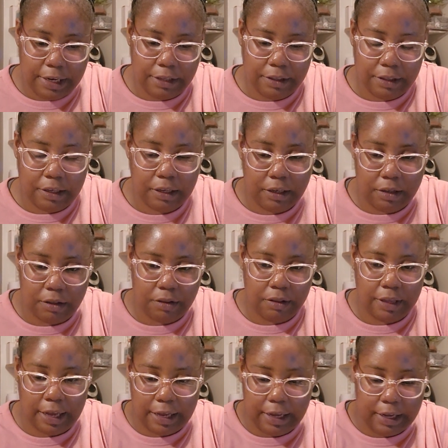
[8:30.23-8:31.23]
I think
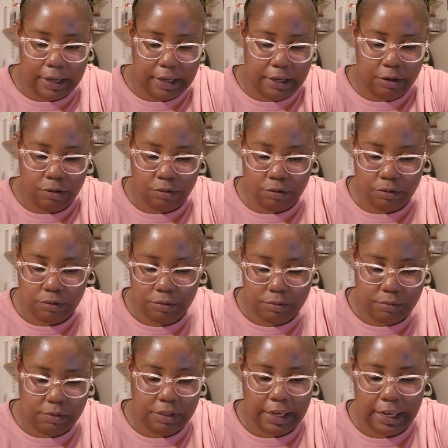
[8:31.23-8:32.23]
that it'll
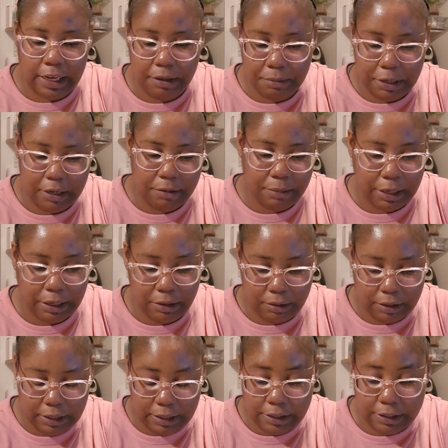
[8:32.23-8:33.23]
take me
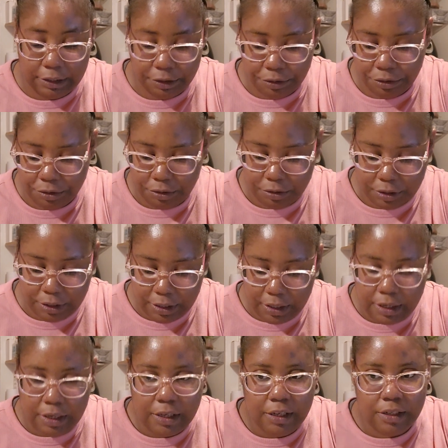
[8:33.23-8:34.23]
about another
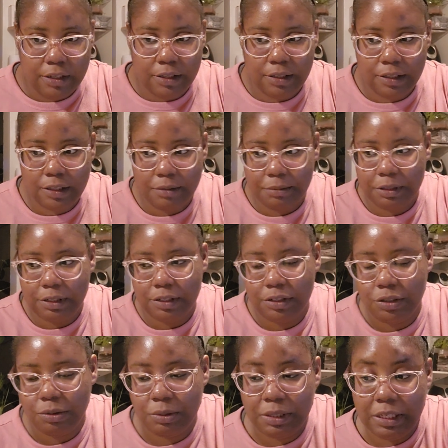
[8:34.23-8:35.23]
6
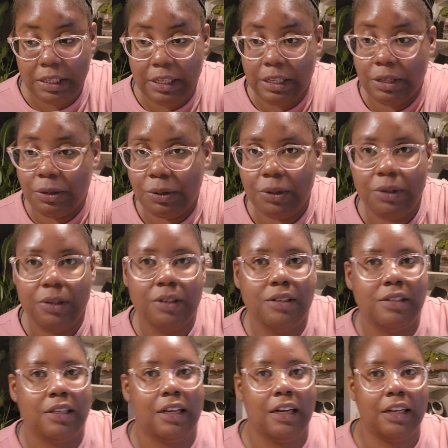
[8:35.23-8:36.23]
months to a year
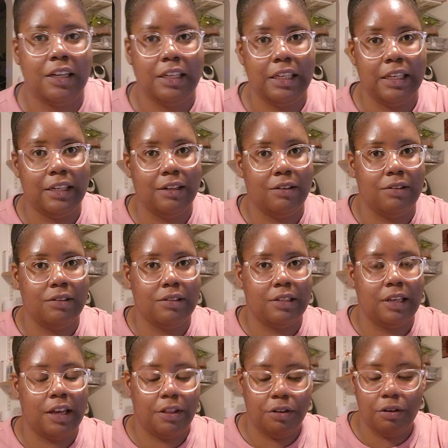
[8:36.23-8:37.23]
to kind of get it all
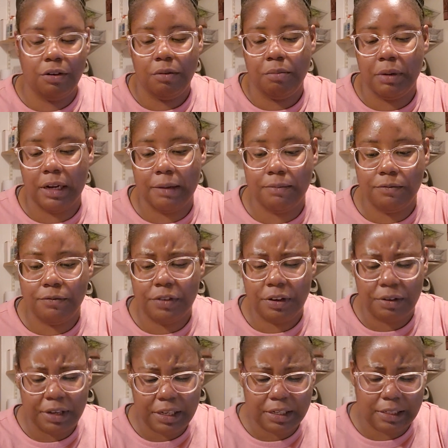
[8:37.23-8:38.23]
together, but I'm
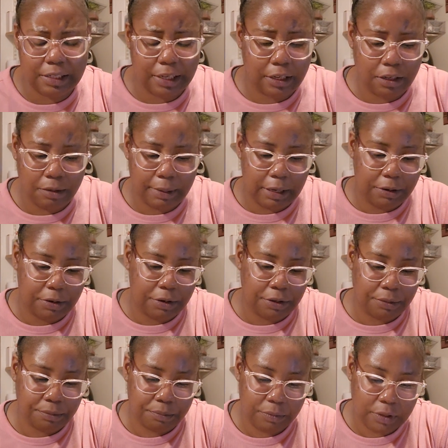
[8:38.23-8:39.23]
very excited about
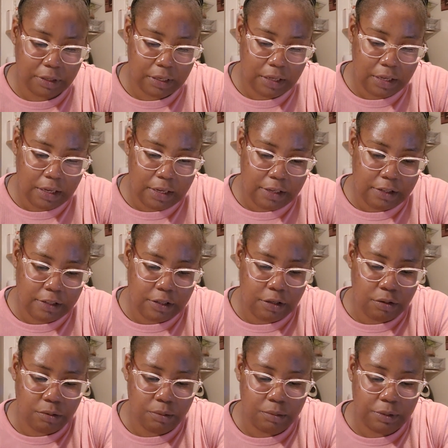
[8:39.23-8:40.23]
it.
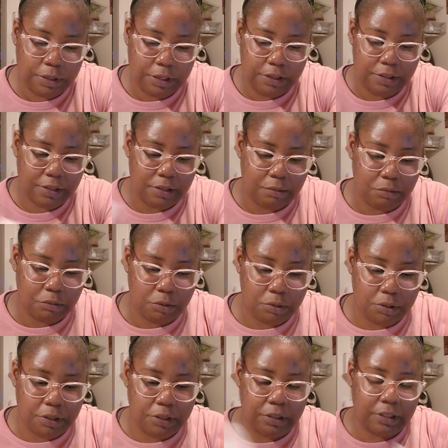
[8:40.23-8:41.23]
So here's some
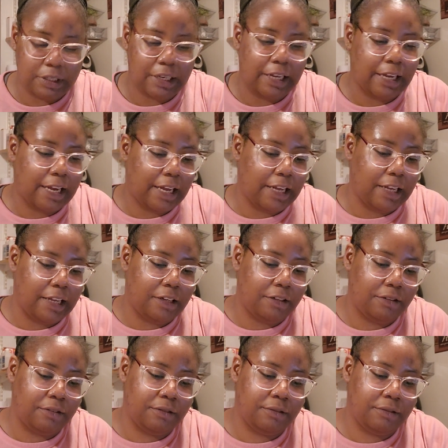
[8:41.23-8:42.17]
more that I had.